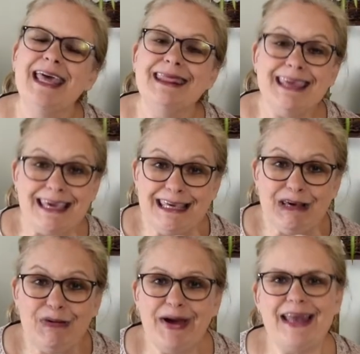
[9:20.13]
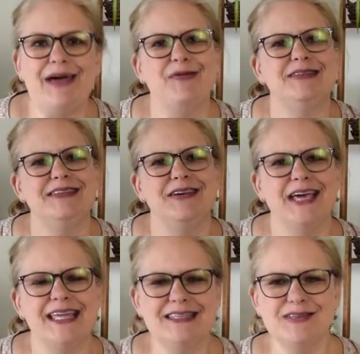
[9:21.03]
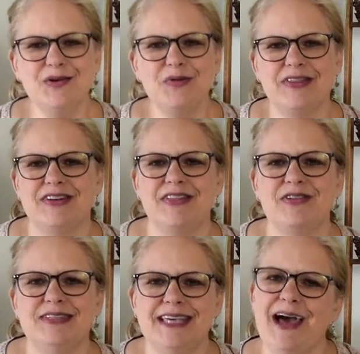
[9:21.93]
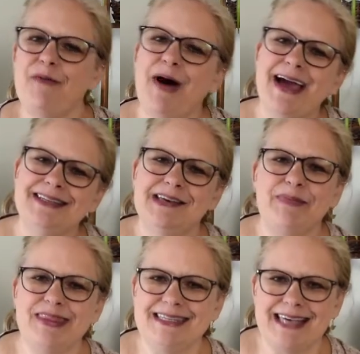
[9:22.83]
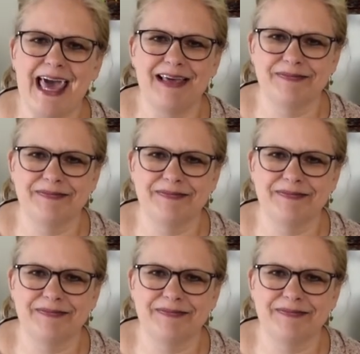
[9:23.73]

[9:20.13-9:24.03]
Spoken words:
Thank you, and I will see you again soon with another DIY tip of the day.